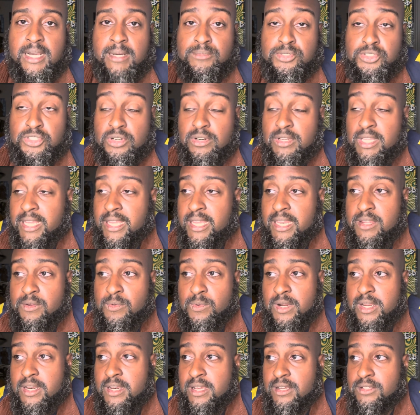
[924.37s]
I'm sure, like
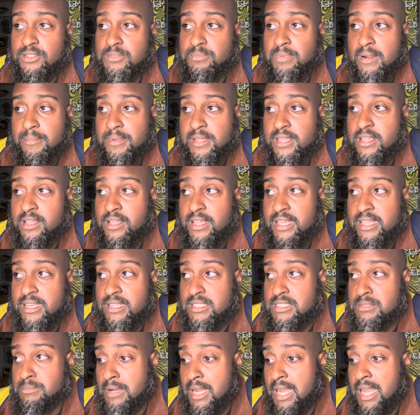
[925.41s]
anyone else, probably in
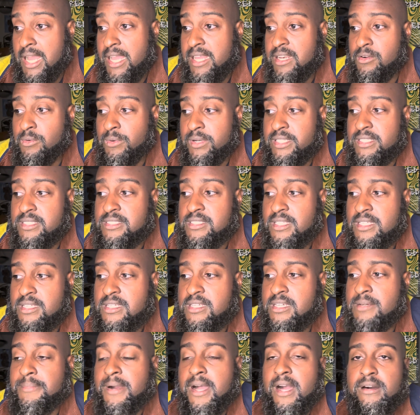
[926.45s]
his mind, and what he's
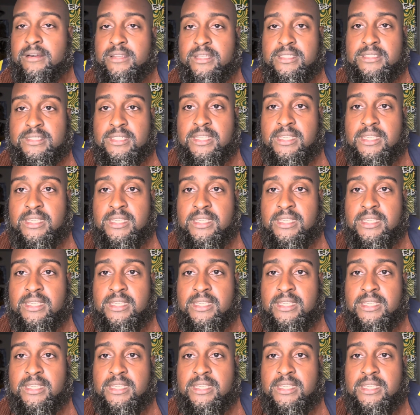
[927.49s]
thinking about is,